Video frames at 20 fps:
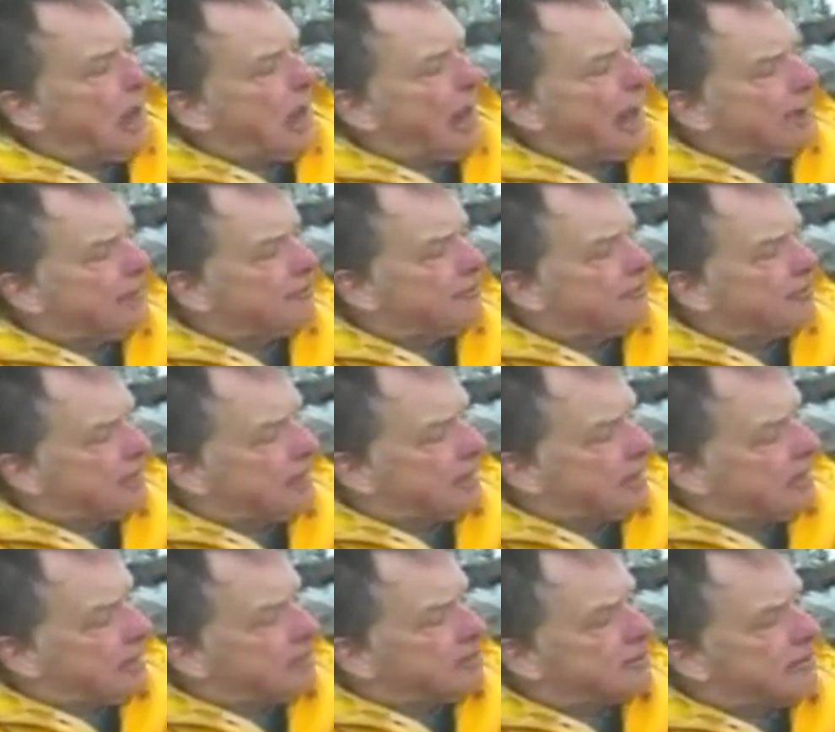have
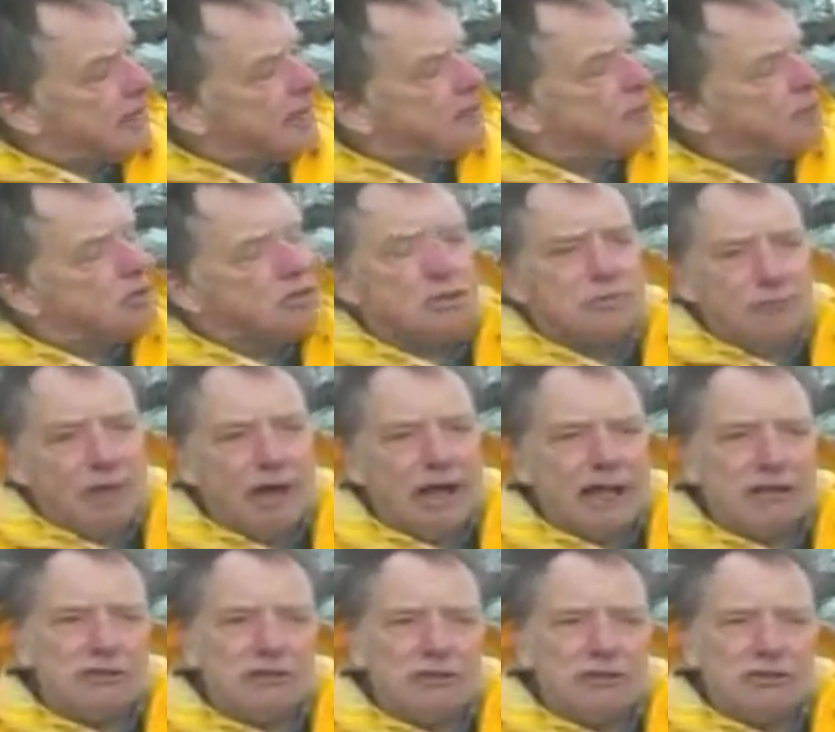the same
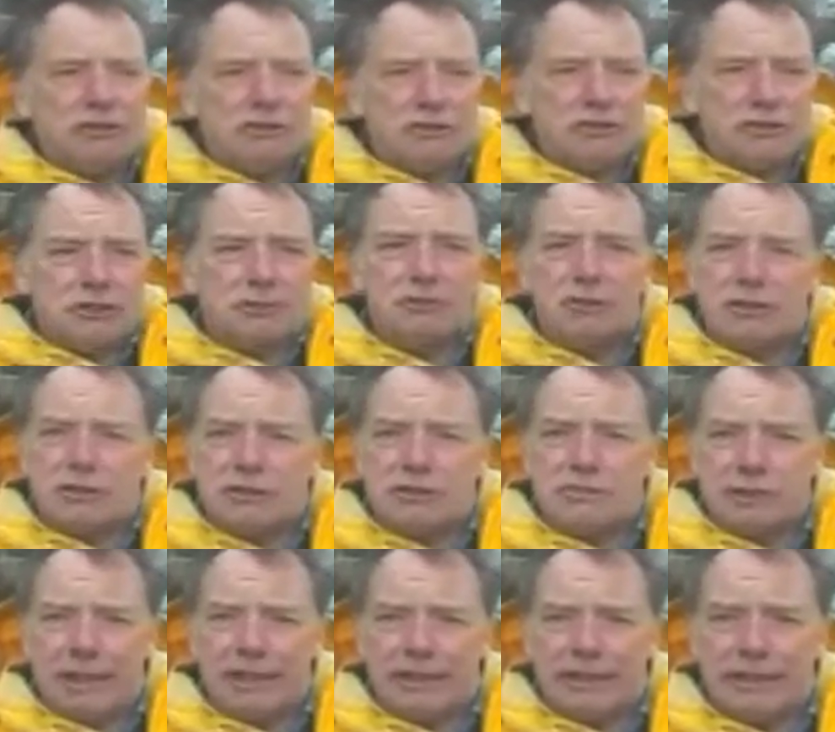response to similarly
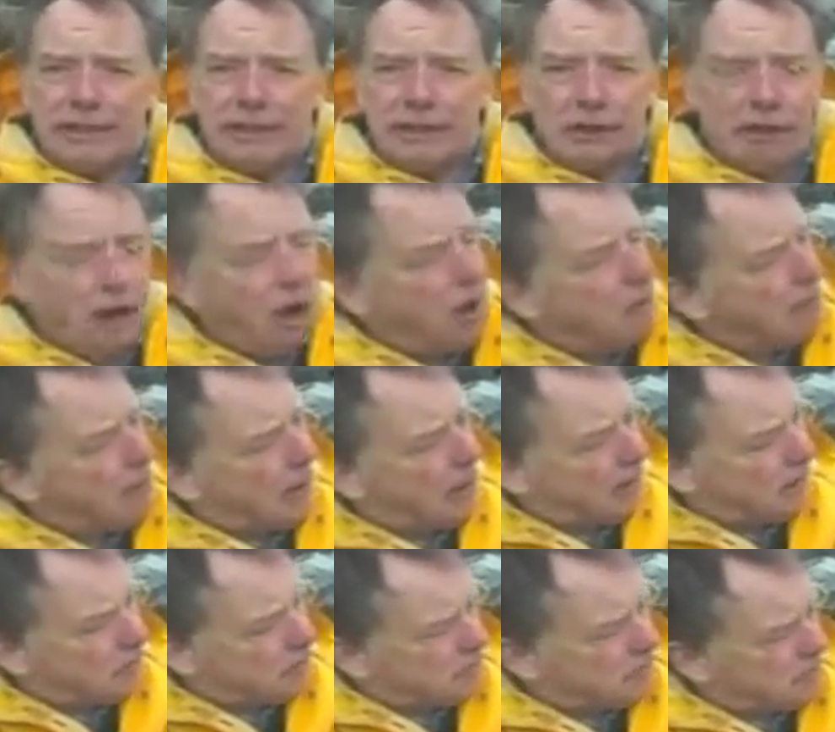smelling
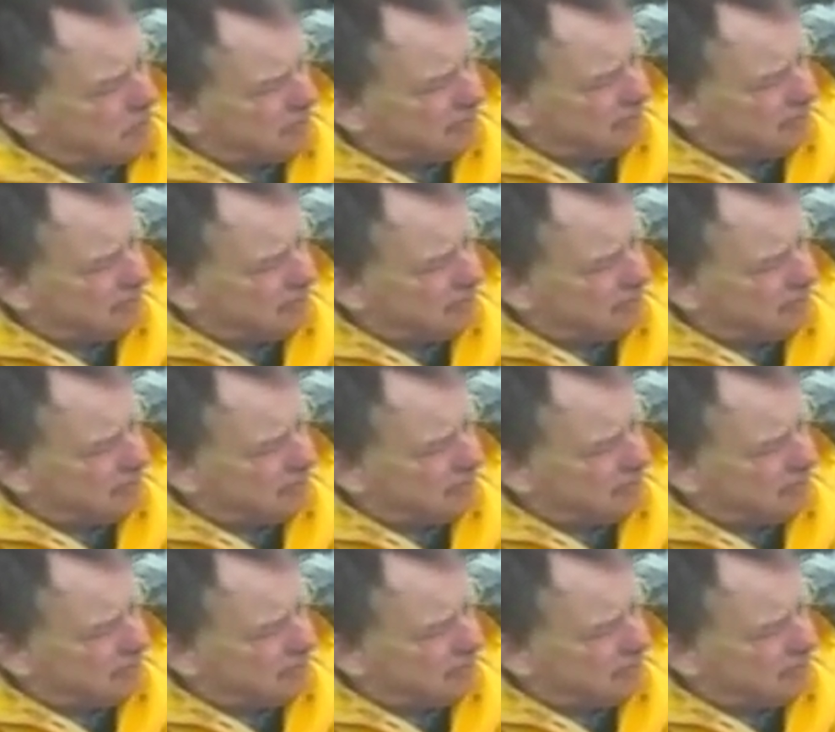compounds.